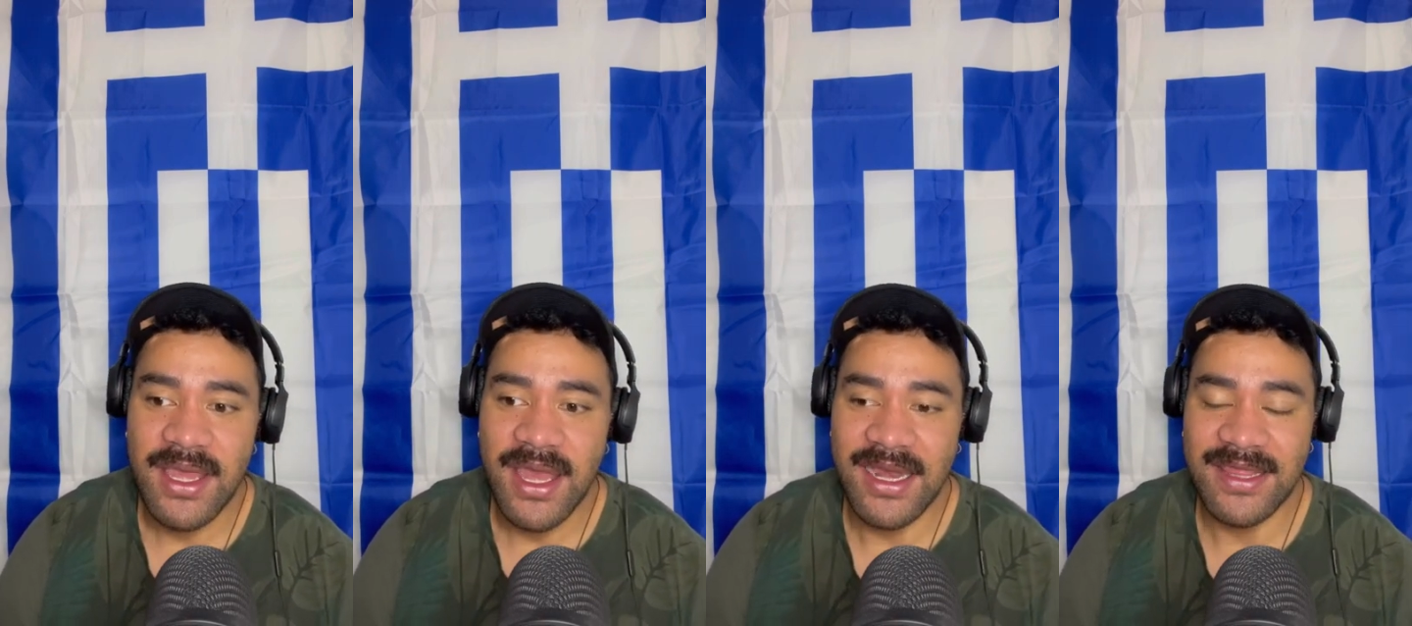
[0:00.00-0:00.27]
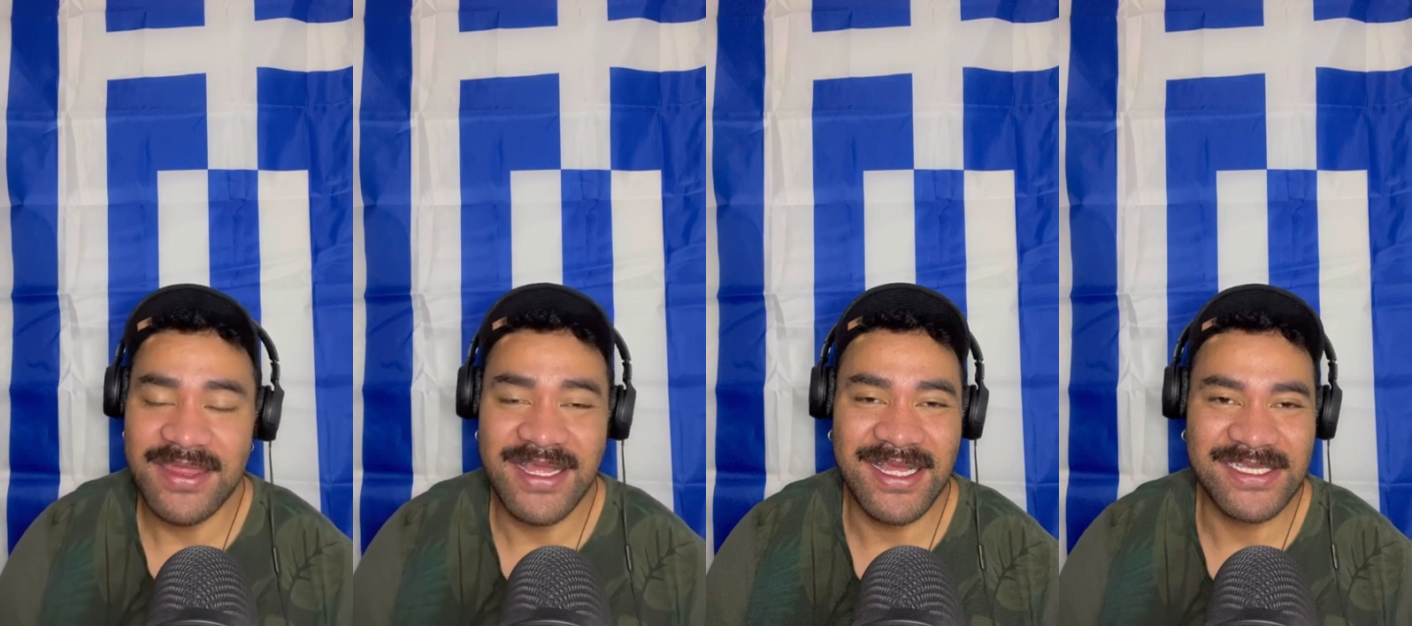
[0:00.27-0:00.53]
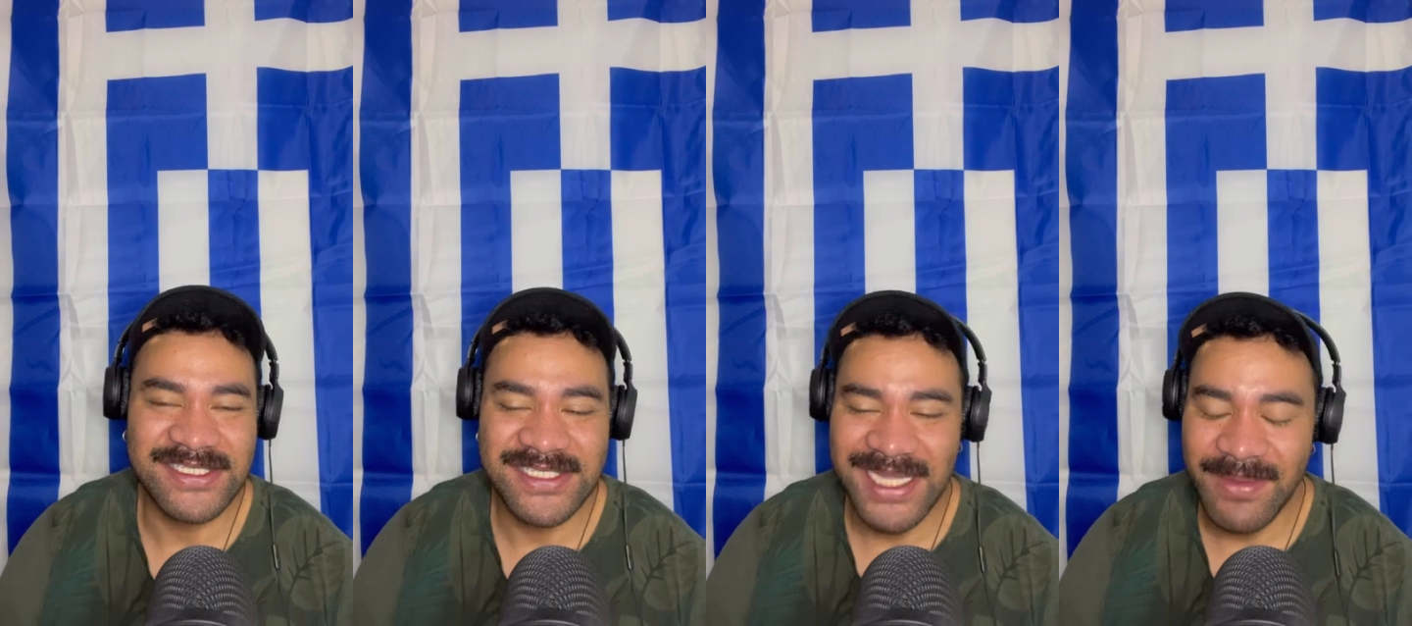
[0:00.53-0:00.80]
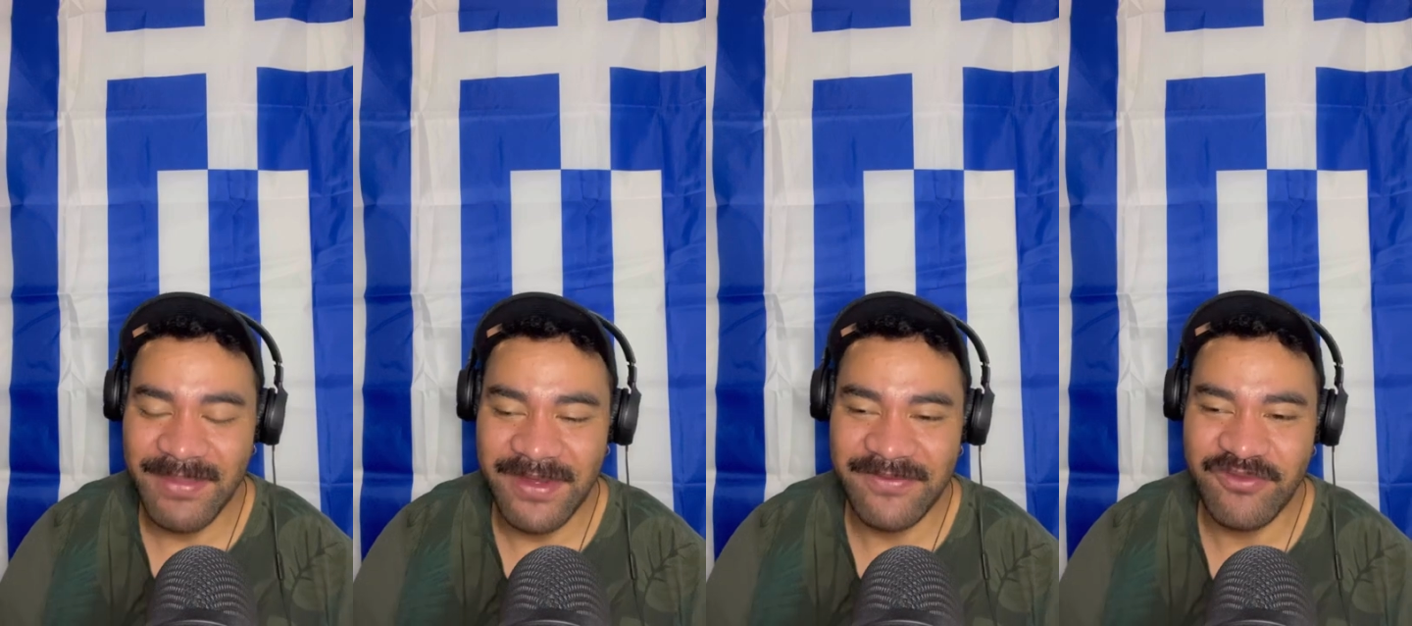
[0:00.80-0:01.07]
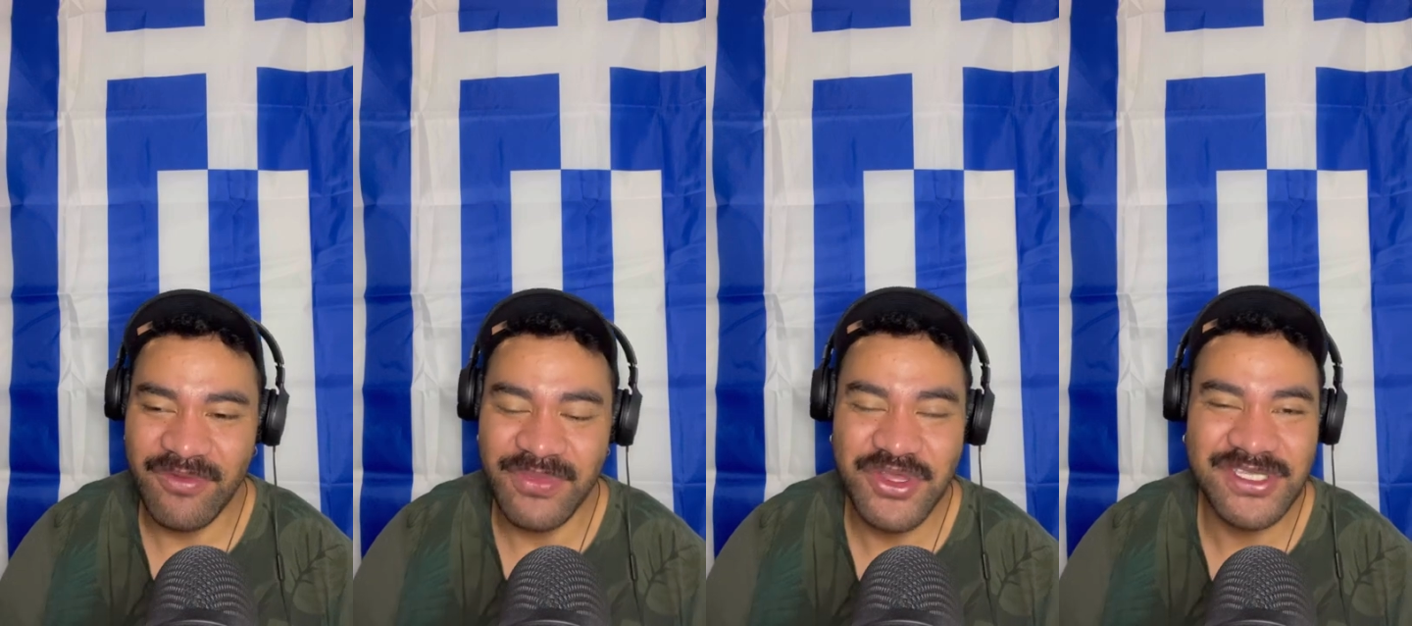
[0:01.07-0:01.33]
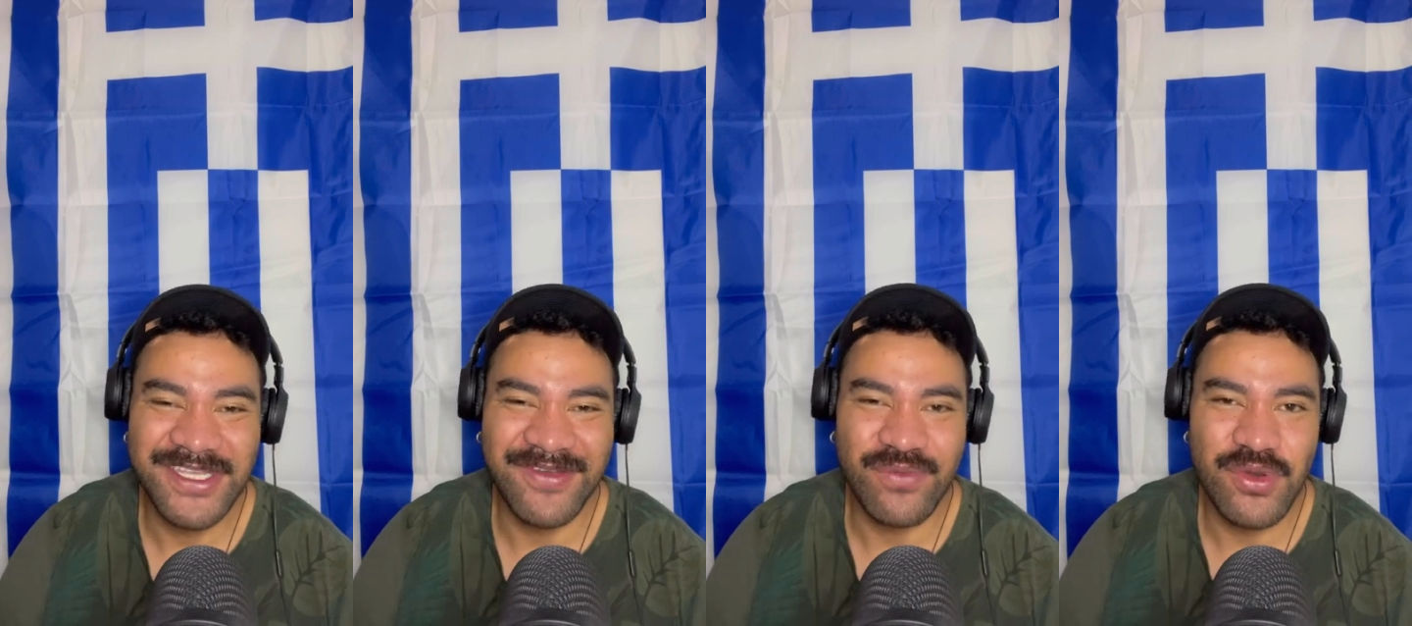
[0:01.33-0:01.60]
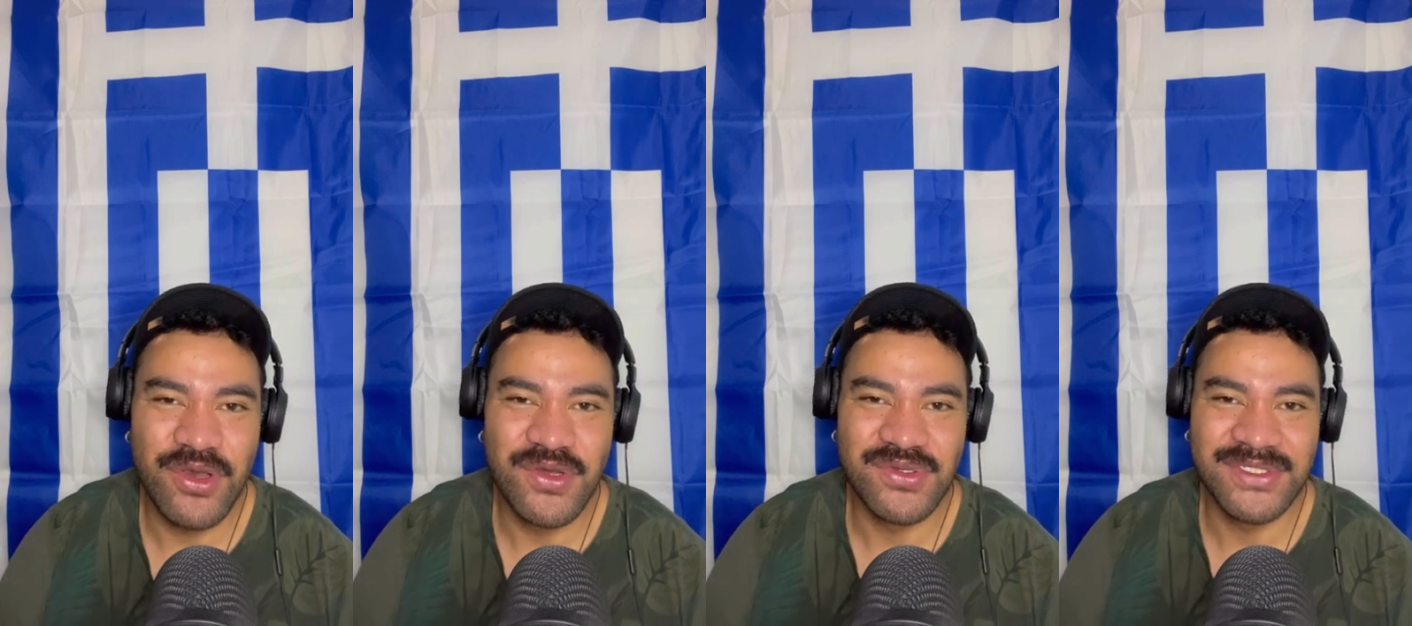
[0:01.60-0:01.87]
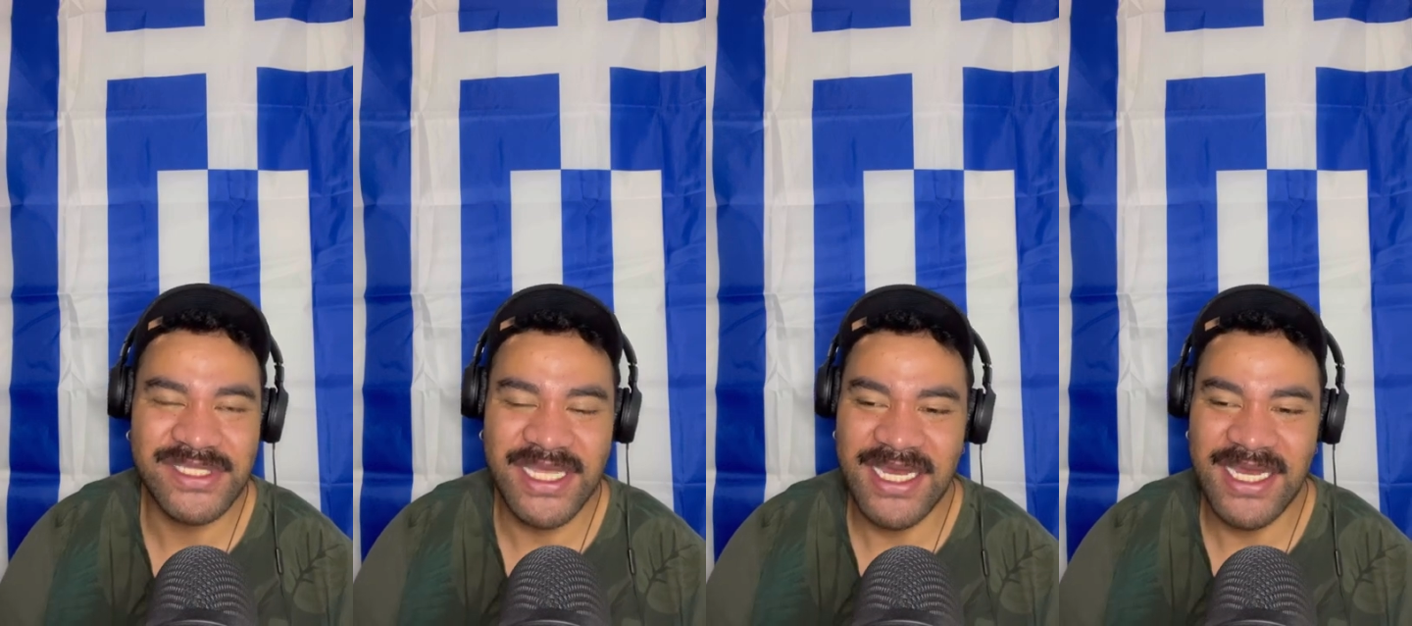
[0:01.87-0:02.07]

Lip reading: And I think some are from New South Wales,